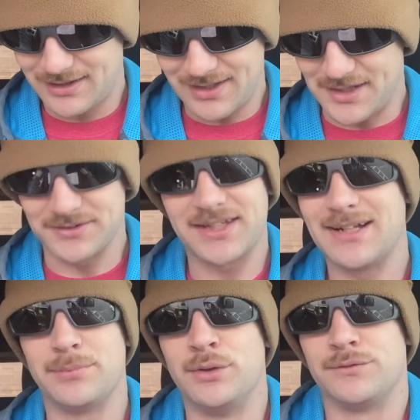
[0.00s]
I was kind
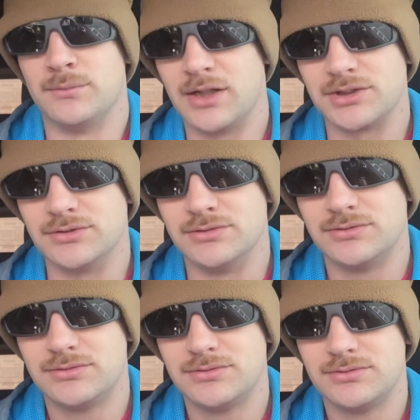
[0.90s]
of pulling for Marshall.
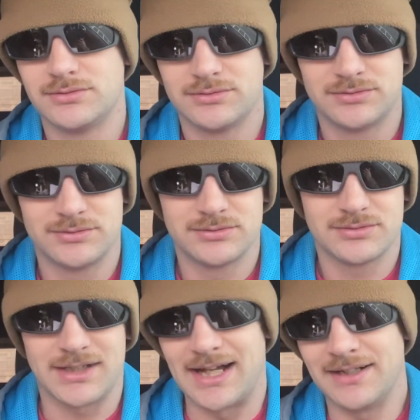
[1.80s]

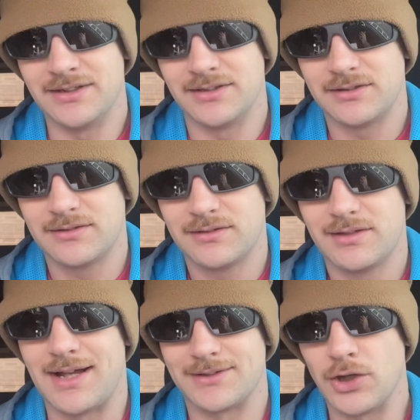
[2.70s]
Kinda.
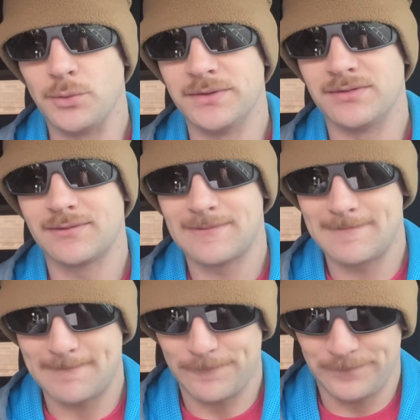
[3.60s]
I was hoping.
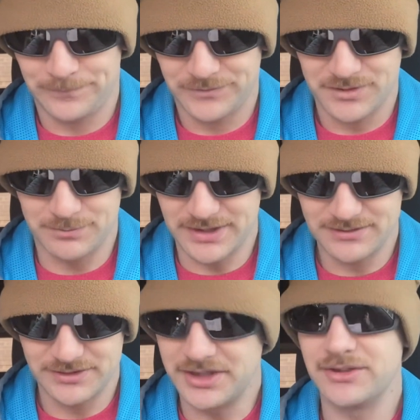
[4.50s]
But,
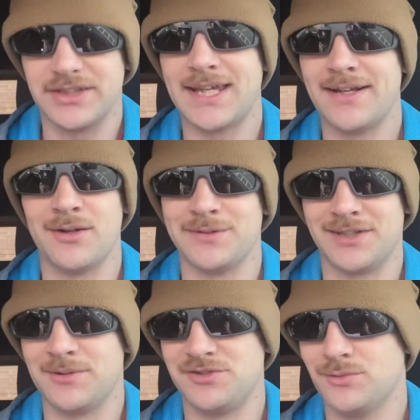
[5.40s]
you know, you can't always
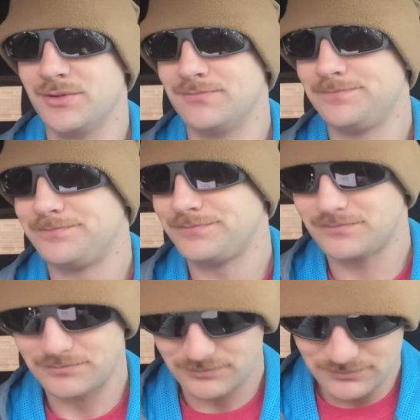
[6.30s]
get what you want.
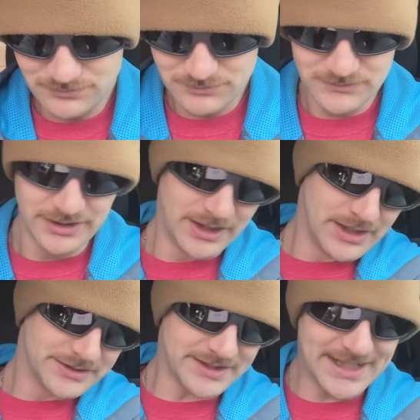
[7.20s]

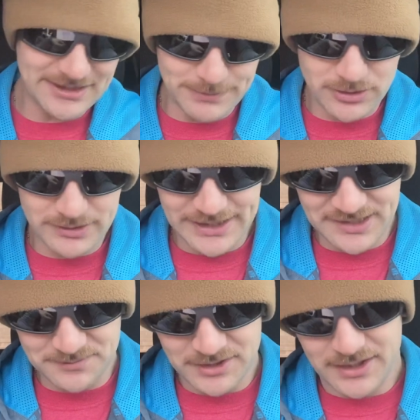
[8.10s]
Today's bowl
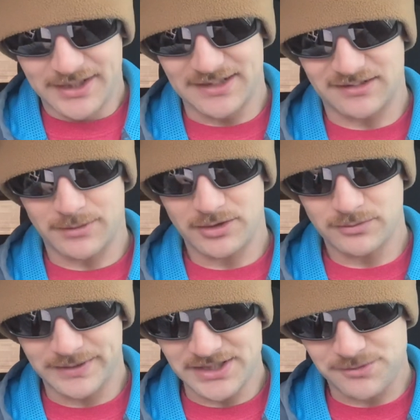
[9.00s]
game is the Myrtle
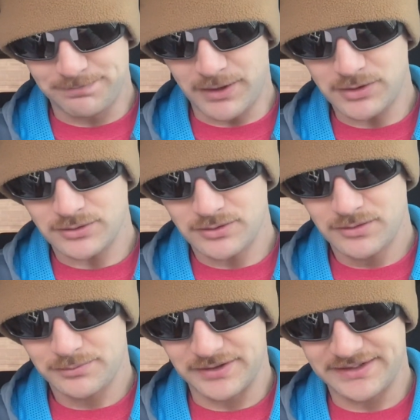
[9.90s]
Beach Bowl
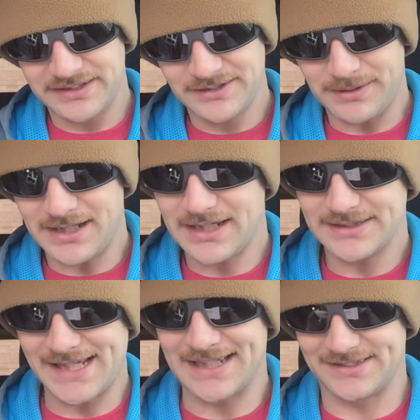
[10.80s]
presented by
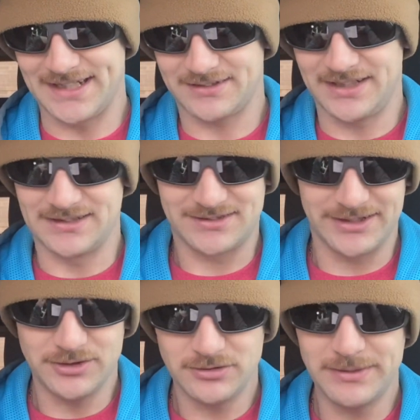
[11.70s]
Tax Act. It's the
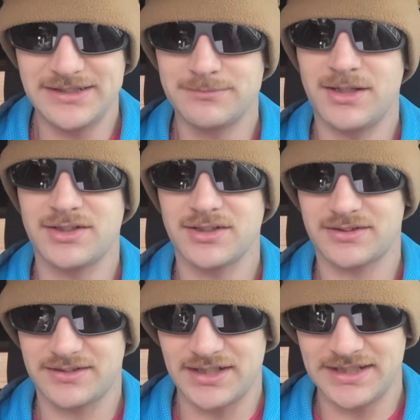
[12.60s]
Old Dominion
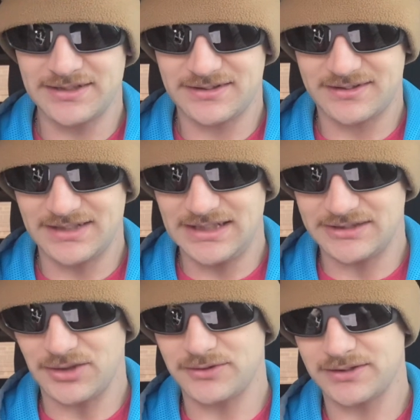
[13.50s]
Monarchs against the
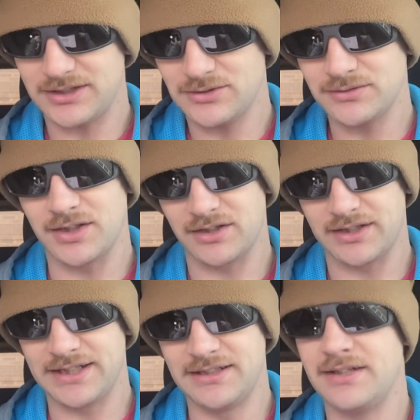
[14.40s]
Tulsa Golden
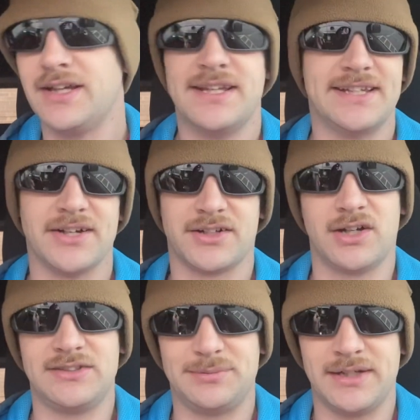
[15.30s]
Hurricane. They are
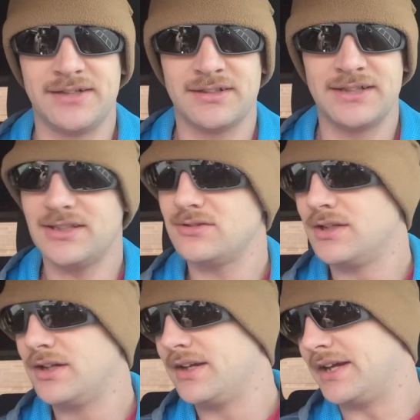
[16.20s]
currently playing right now.
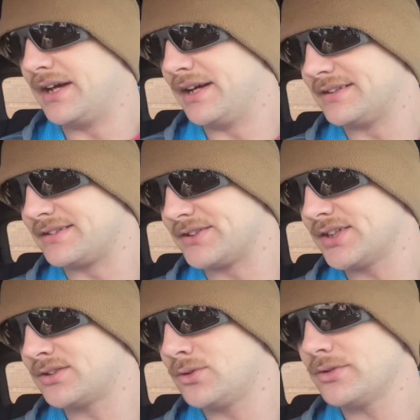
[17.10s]
It's the
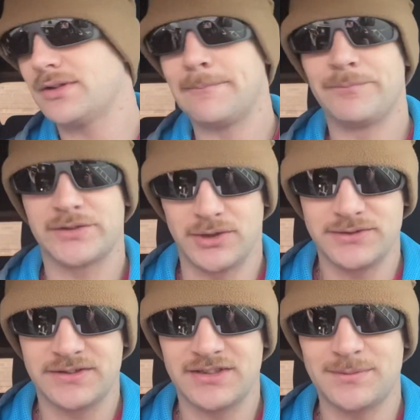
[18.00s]
third quarter.
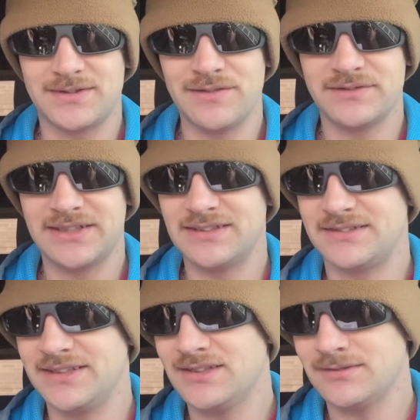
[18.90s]
Tulsa's up
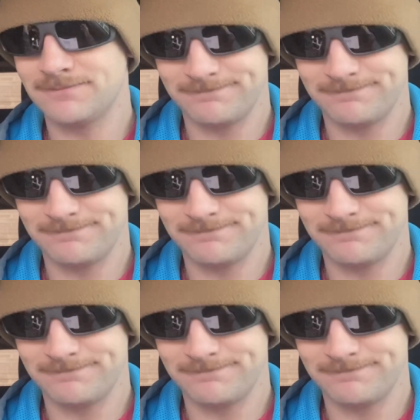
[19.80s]
17-10.